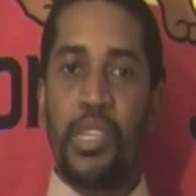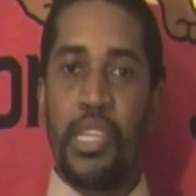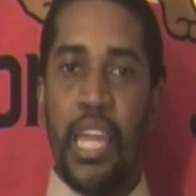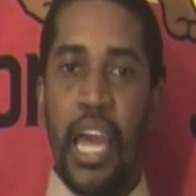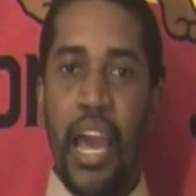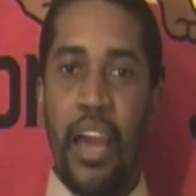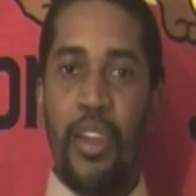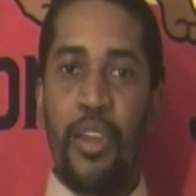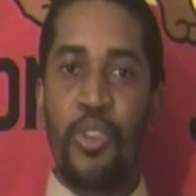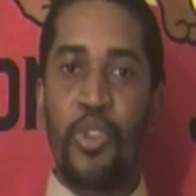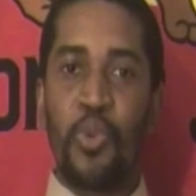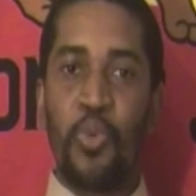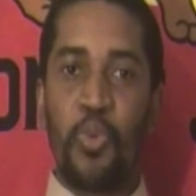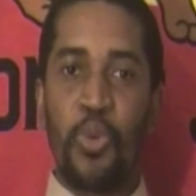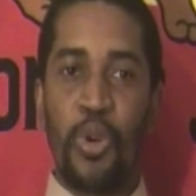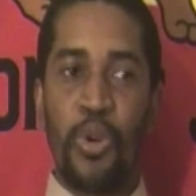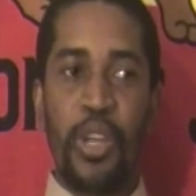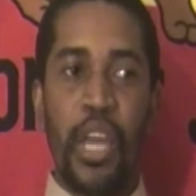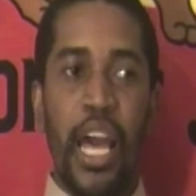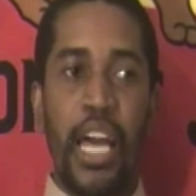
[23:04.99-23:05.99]
that the
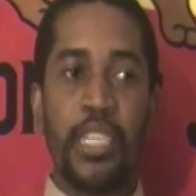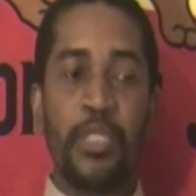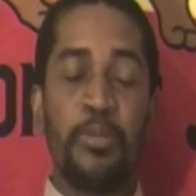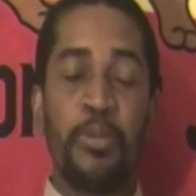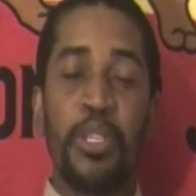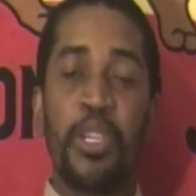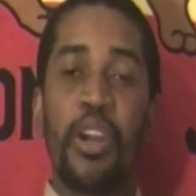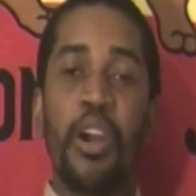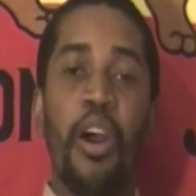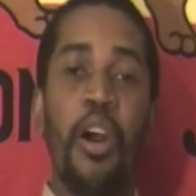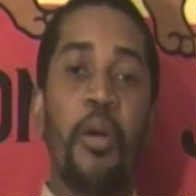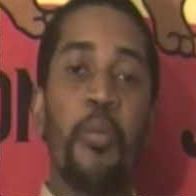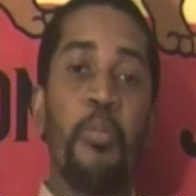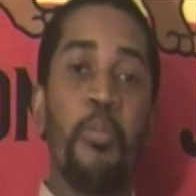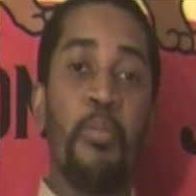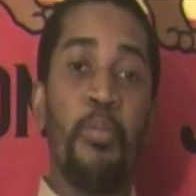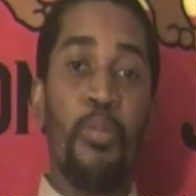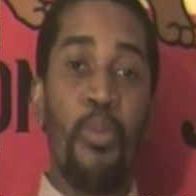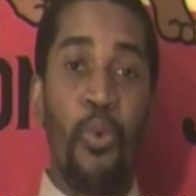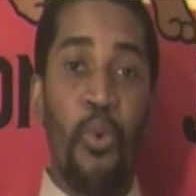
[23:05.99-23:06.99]
world has
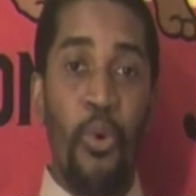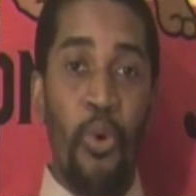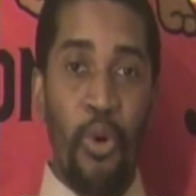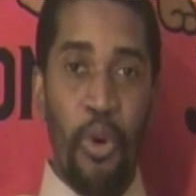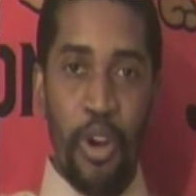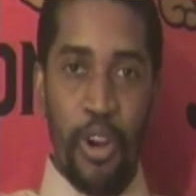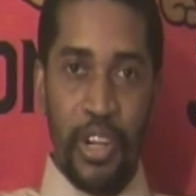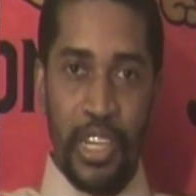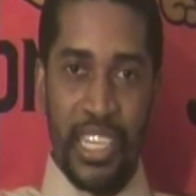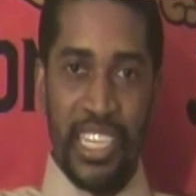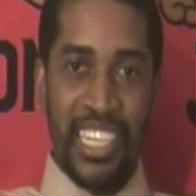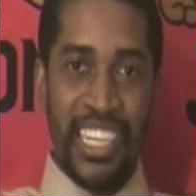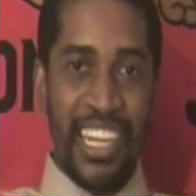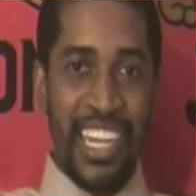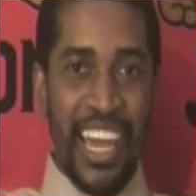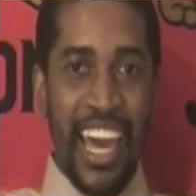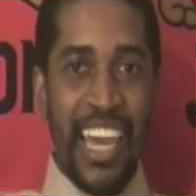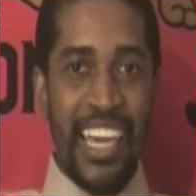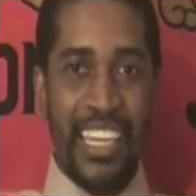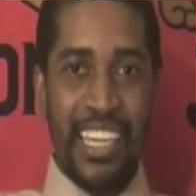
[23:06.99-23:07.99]
become more
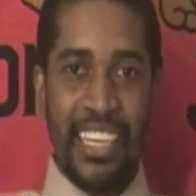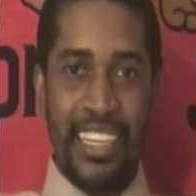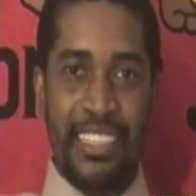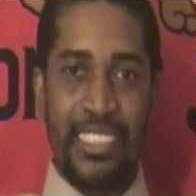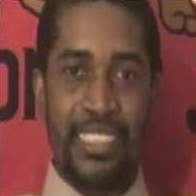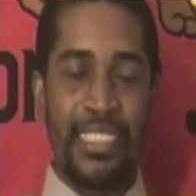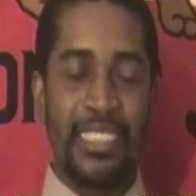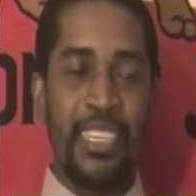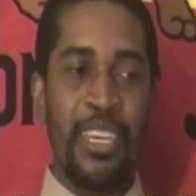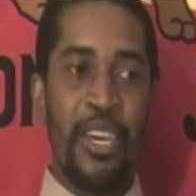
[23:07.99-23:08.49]
enlightened,